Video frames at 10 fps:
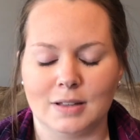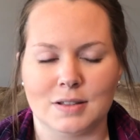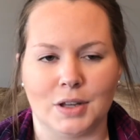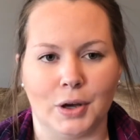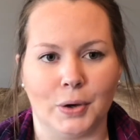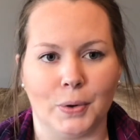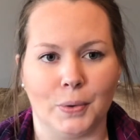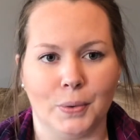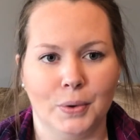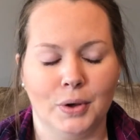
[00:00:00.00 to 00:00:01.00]

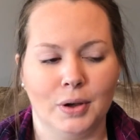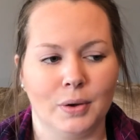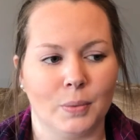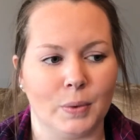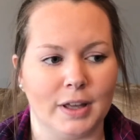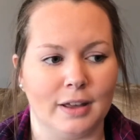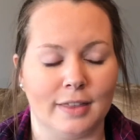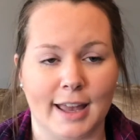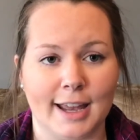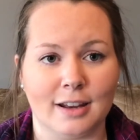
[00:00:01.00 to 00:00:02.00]
so
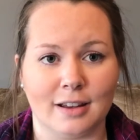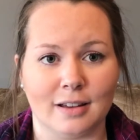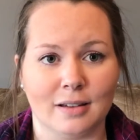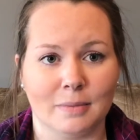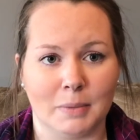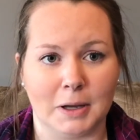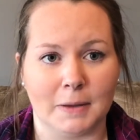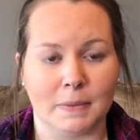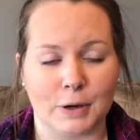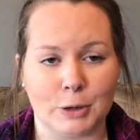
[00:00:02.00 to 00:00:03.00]
with Anna,
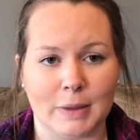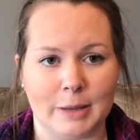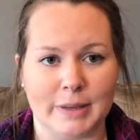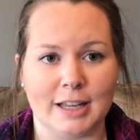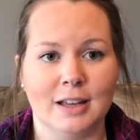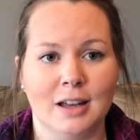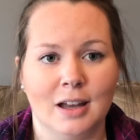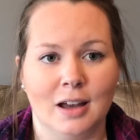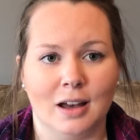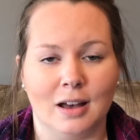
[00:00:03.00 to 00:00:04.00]
my third baby,
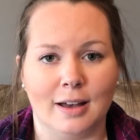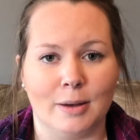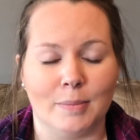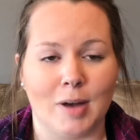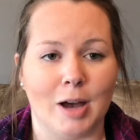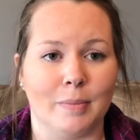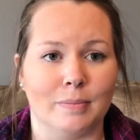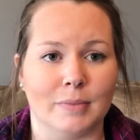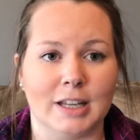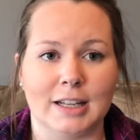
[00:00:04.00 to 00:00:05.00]

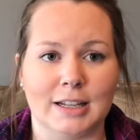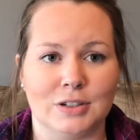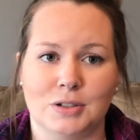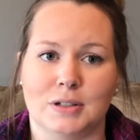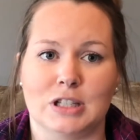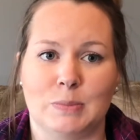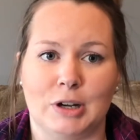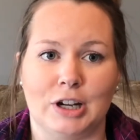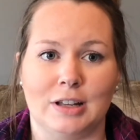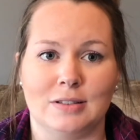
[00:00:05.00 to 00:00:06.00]
I'm getting to
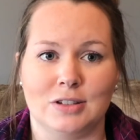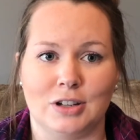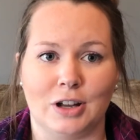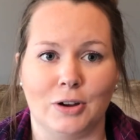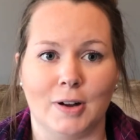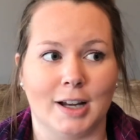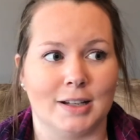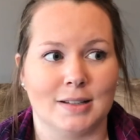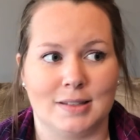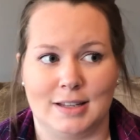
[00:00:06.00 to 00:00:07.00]
experience, you know, I
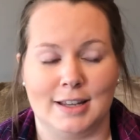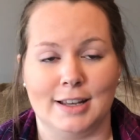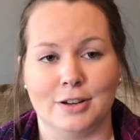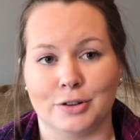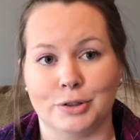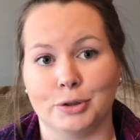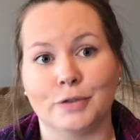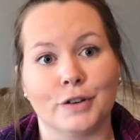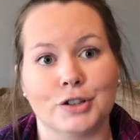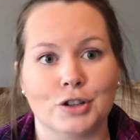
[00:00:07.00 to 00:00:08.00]
got to see her do her
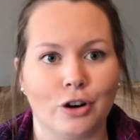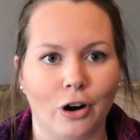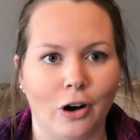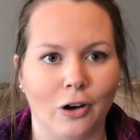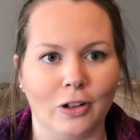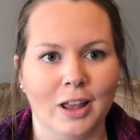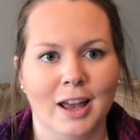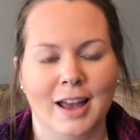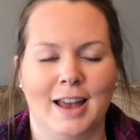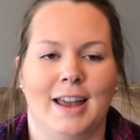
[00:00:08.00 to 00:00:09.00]
first crawl
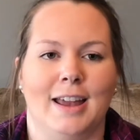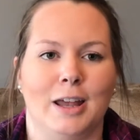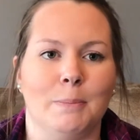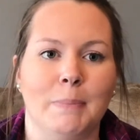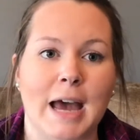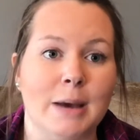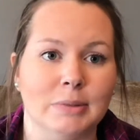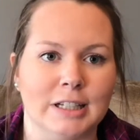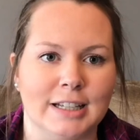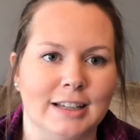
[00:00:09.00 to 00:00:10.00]
and
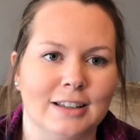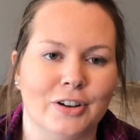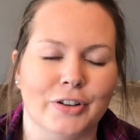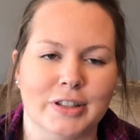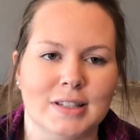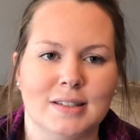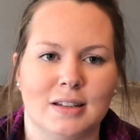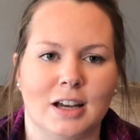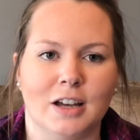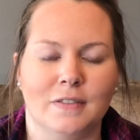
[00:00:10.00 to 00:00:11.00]
babbling and all this
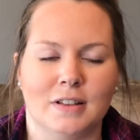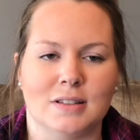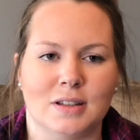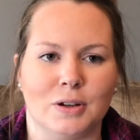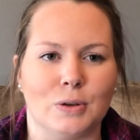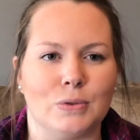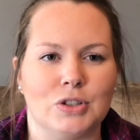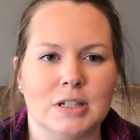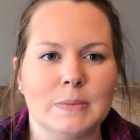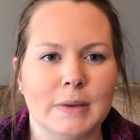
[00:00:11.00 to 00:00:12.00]
stuff. And so
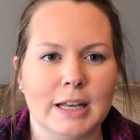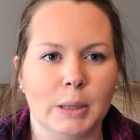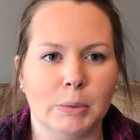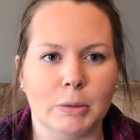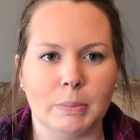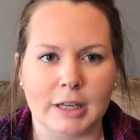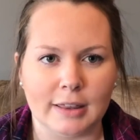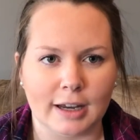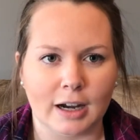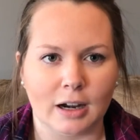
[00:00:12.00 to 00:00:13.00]
just being able to be
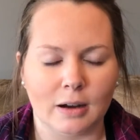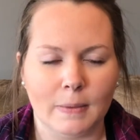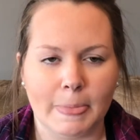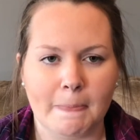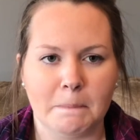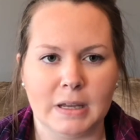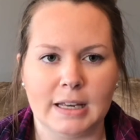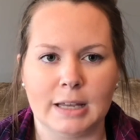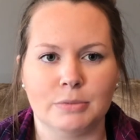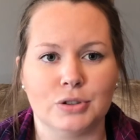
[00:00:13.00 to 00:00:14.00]
there,
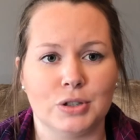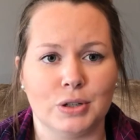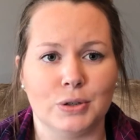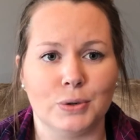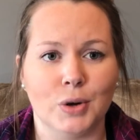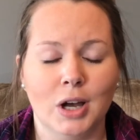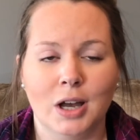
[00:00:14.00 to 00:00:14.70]
being able to